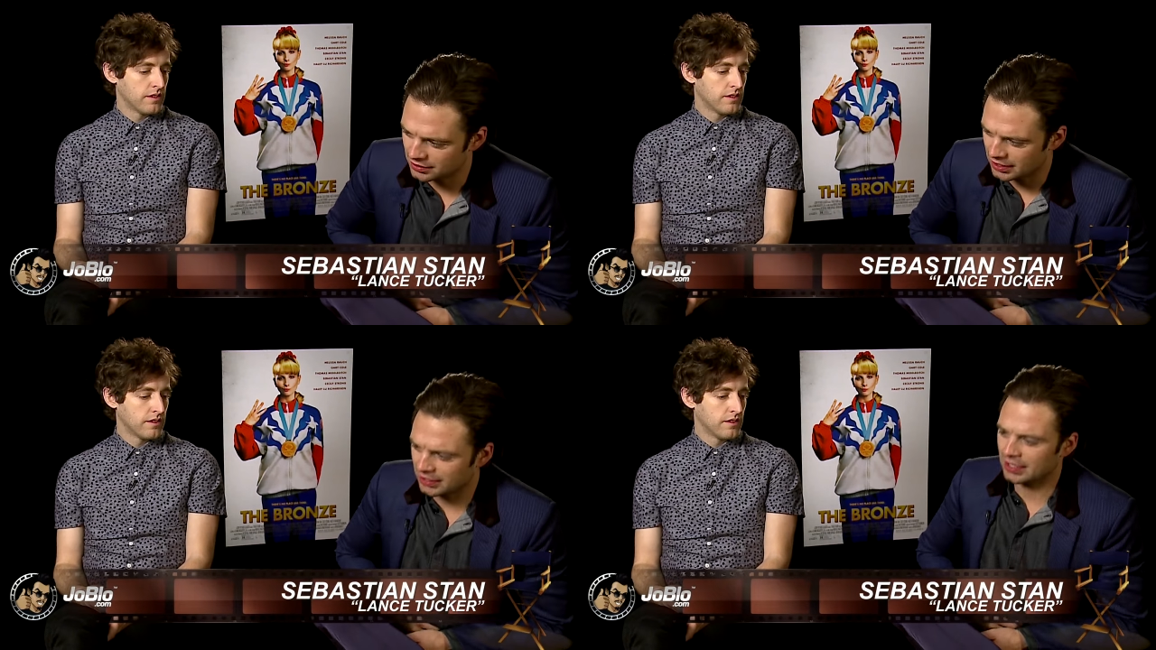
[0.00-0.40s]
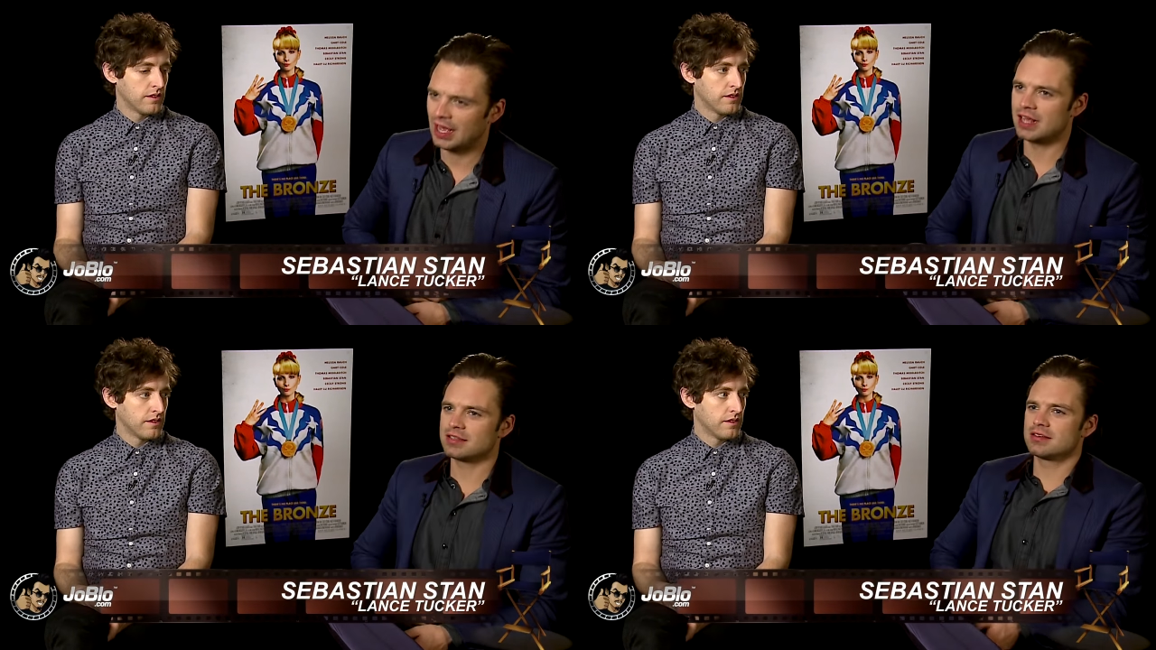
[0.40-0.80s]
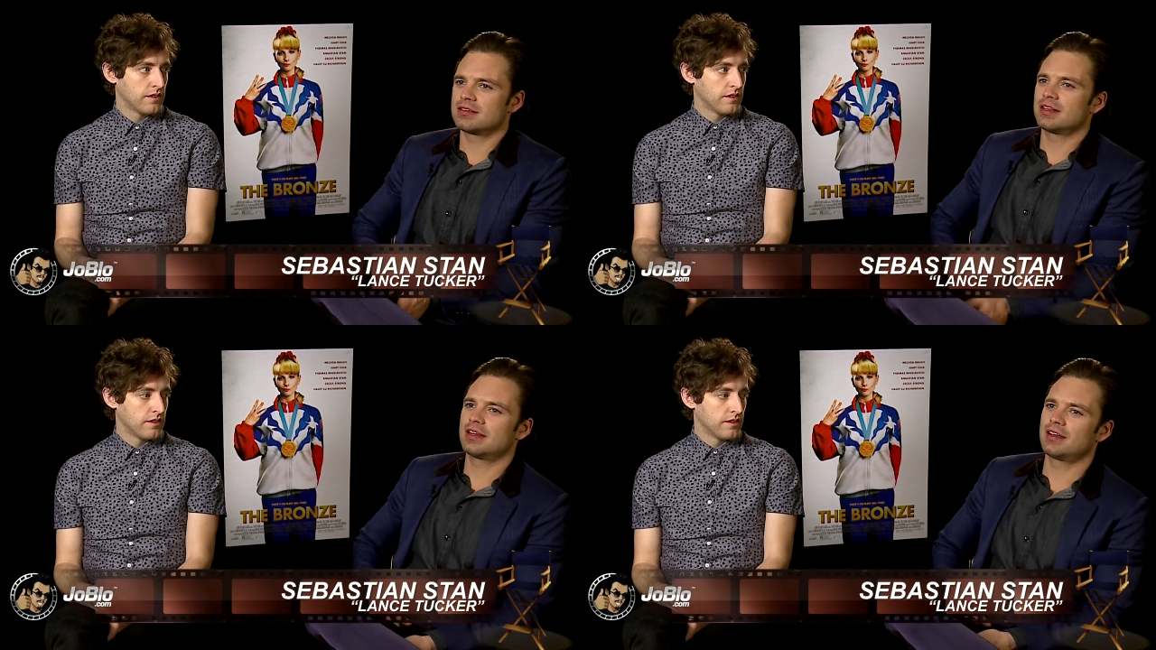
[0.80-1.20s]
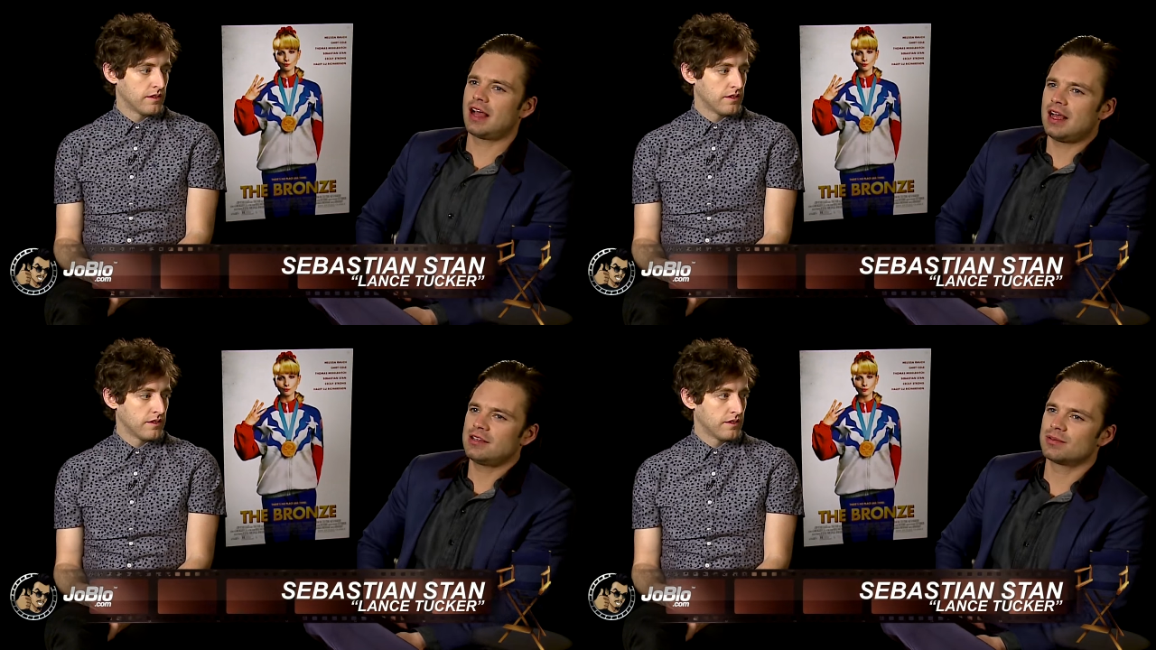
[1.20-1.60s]
Speaker 1: getting cast as like
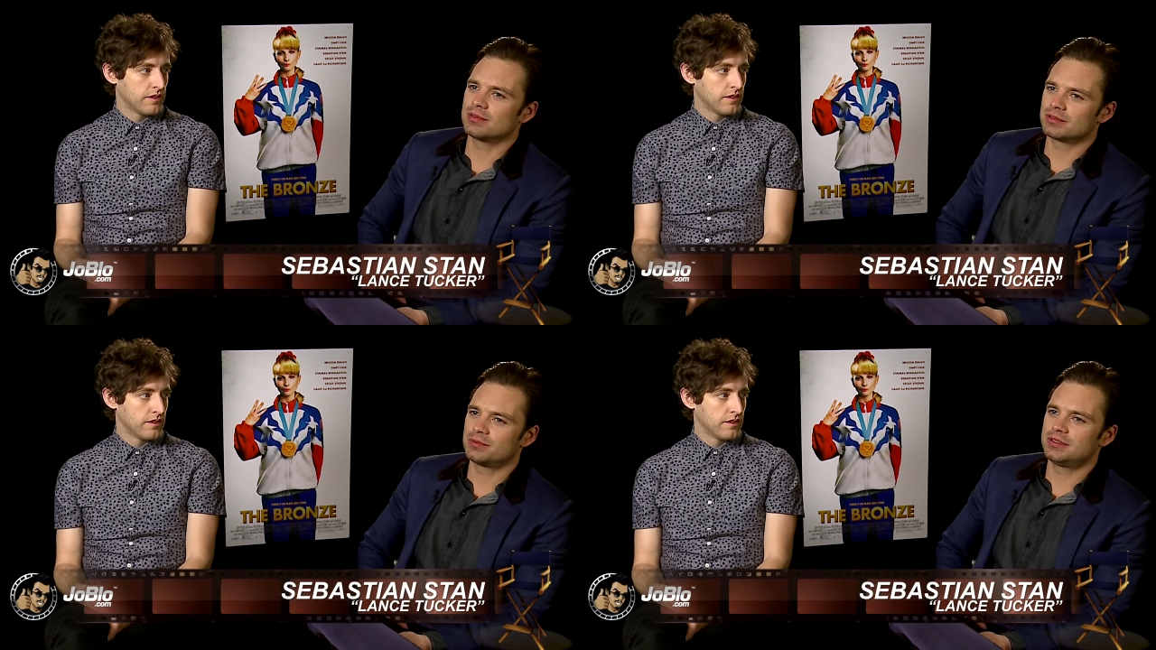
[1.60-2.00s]
assholes,